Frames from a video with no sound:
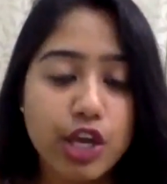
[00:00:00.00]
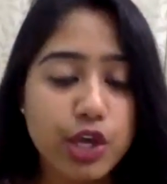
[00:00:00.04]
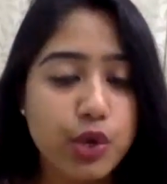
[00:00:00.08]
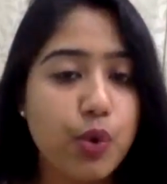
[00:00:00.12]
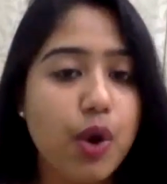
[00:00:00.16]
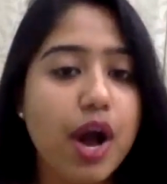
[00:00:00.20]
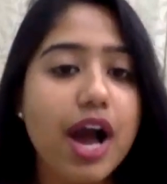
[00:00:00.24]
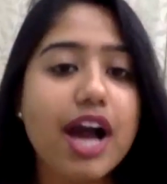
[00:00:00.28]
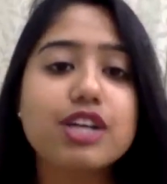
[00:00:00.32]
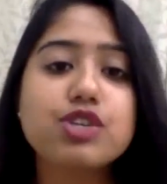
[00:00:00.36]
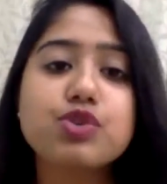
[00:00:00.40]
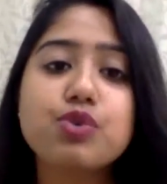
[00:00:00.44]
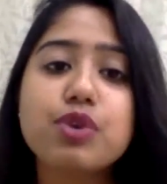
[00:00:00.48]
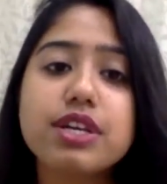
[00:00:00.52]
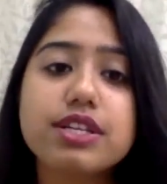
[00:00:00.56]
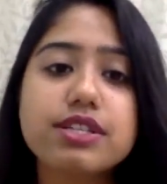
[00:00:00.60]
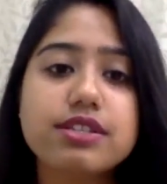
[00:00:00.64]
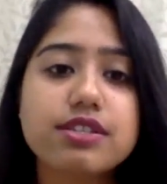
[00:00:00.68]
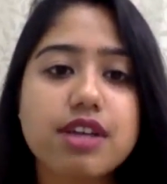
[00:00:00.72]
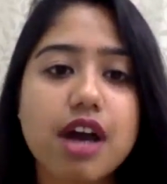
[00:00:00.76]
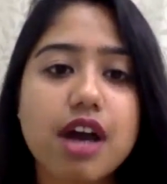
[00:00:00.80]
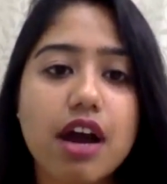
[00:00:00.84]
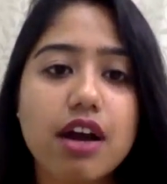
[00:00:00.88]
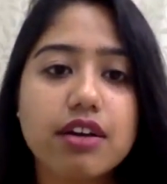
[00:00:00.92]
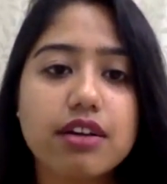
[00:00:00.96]
you actually
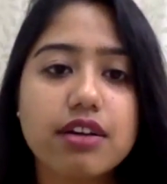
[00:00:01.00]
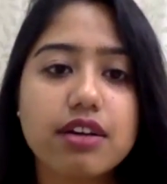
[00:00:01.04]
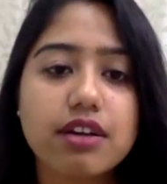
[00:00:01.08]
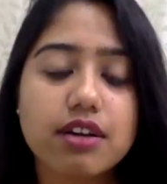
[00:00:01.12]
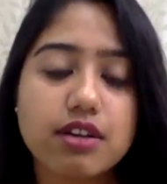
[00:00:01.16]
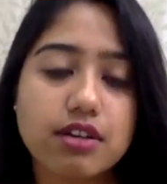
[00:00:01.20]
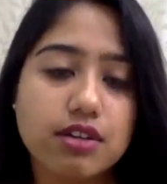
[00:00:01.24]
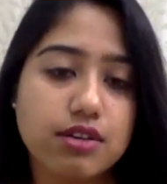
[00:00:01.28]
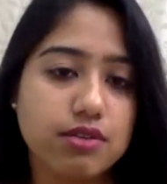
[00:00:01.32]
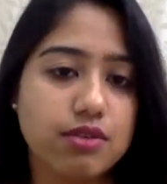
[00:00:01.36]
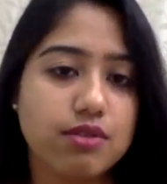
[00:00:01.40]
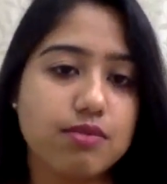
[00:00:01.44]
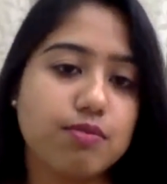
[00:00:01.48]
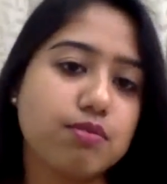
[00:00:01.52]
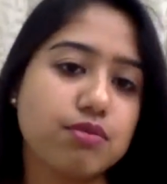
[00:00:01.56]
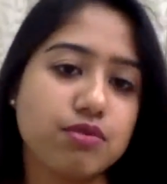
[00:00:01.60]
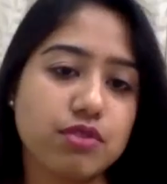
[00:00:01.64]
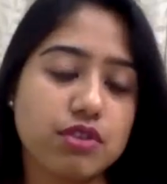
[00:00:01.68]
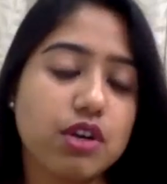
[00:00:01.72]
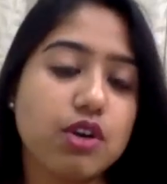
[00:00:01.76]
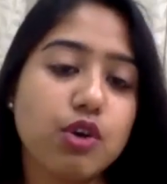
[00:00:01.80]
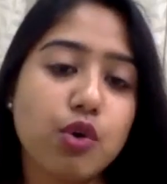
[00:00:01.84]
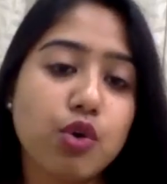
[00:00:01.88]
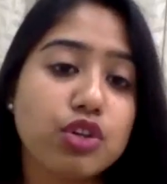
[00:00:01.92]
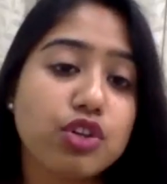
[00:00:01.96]
start
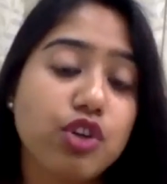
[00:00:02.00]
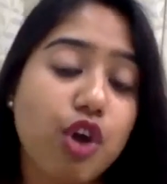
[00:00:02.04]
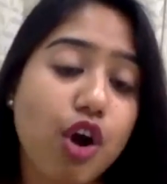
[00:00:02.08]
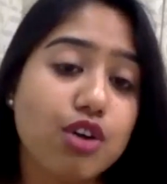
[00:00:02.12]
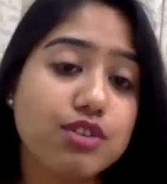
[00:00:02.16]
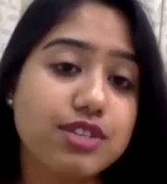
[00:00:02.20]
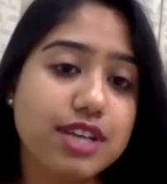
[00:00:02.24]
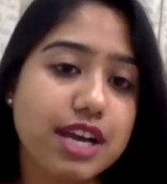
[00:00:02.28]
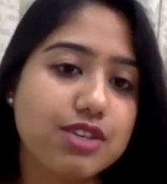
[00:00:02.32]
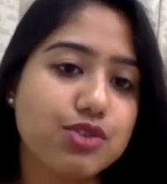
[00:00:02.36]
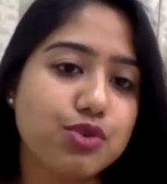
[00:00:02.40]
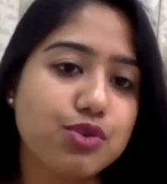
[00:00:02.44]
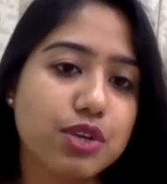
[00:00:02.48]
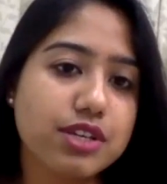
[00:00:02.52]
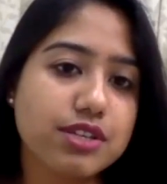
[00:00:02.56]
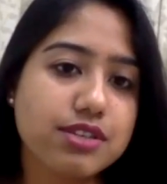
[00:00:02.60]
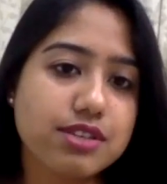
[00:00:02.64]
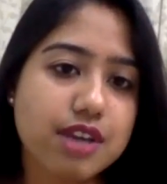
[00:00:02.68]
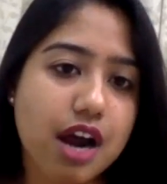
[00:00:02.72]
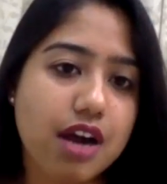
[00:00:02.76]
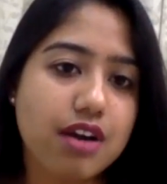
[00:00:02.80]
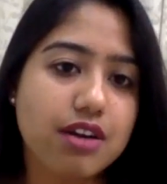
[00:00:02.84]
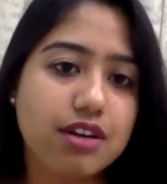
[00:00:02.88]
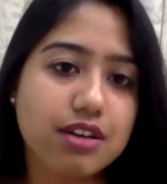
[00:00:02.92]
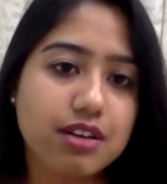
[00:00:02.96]
the good thoughts actually
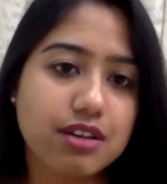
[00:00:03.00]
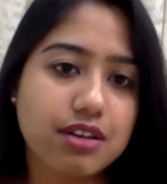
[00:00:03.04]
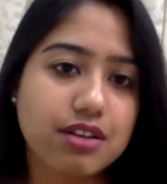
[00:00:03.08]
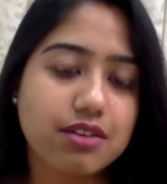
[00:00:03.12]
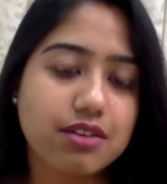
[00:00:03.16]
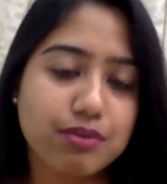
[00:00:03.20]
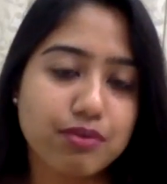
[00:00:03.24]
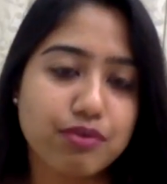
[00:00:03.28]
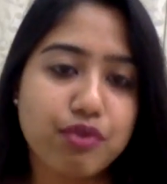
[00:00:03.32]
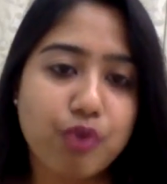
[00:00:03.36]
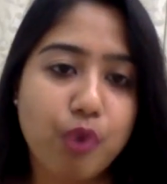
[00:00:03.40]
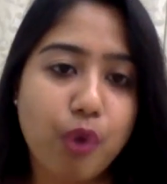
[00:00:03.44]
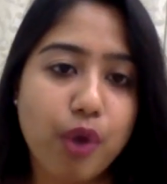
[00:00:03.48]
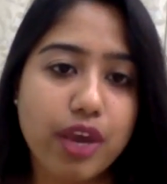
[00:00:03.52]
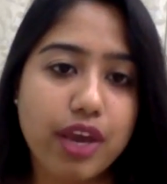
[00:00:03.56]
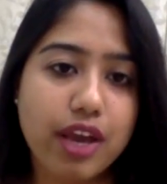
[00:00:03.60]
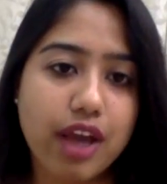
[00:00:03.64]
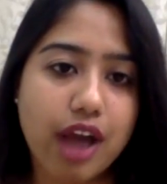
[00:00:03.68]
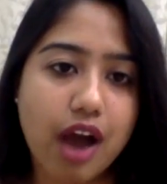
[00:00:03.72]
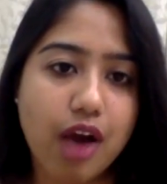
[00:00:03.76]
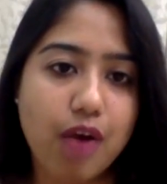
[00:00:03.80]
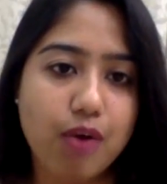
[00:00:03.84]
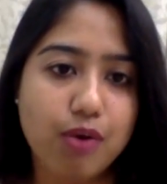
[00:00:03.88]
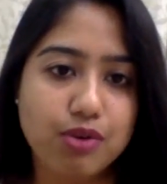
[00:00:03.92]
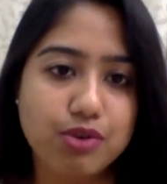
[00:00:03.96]
start flowing
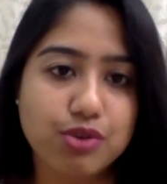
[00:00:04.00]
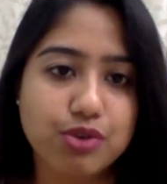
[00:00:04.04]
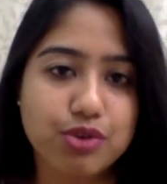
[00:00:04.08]
out.